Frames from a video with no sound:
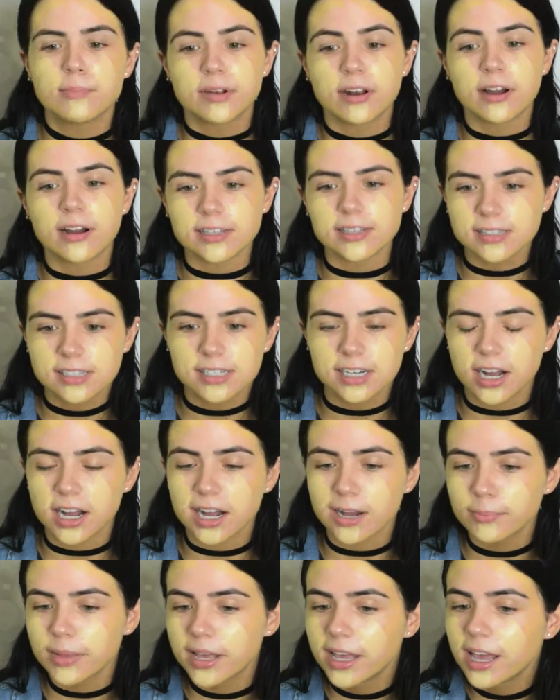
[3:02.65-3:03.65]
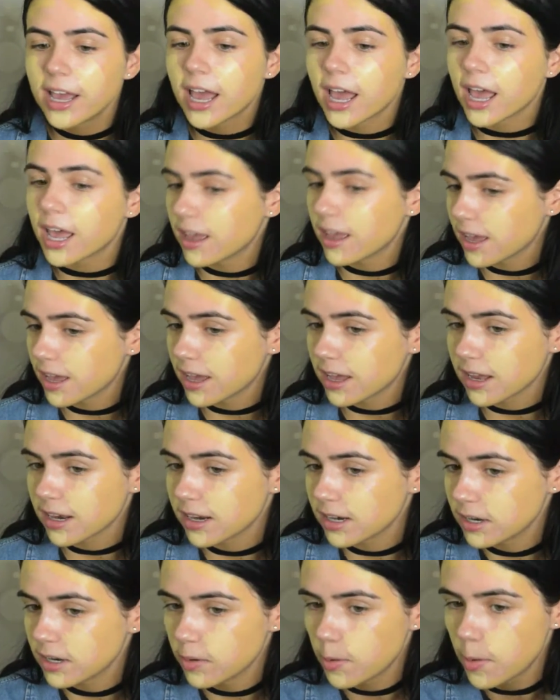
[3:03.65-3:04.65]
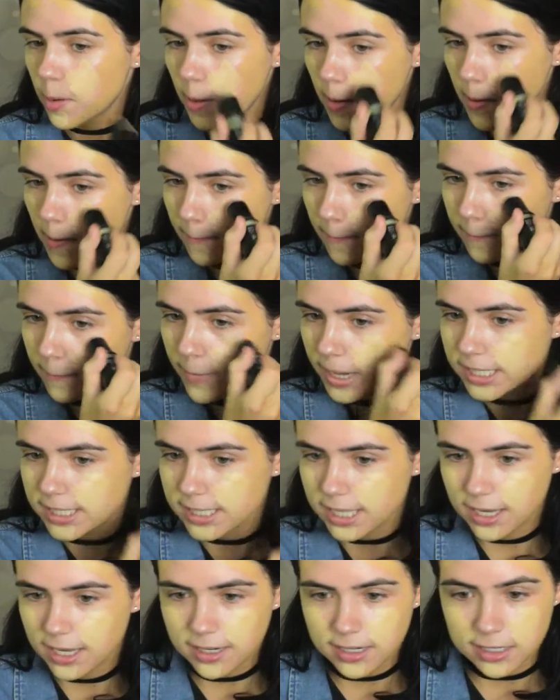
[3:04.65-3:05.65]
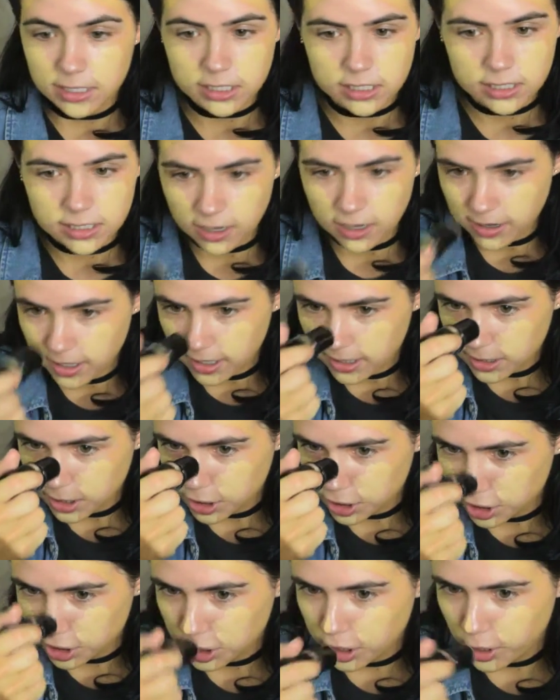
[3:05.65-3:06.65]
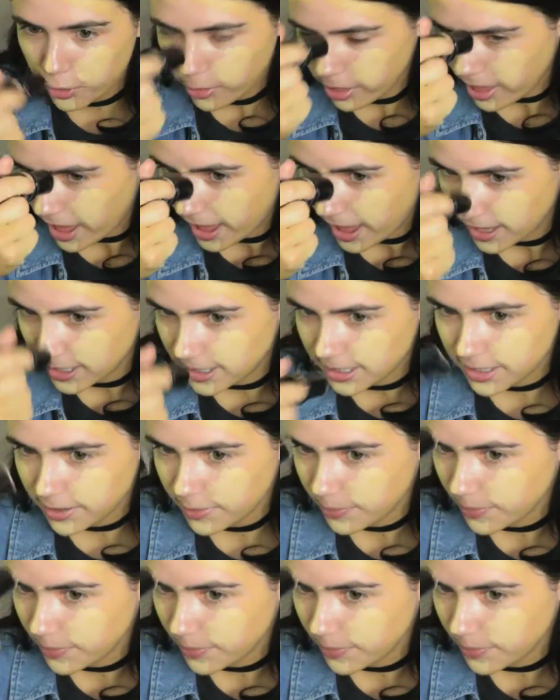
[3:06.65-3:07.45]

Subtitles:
nonstop and my skin is starting to show that.